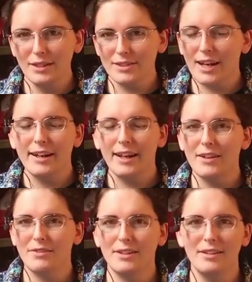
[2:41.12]

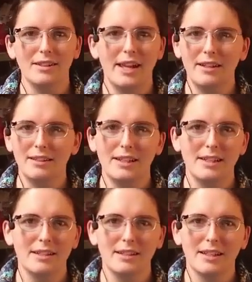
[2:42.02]
skydiving, hang
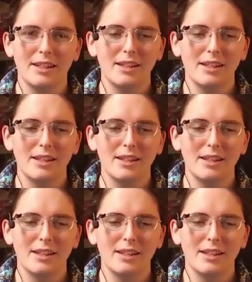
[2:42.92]
gliding,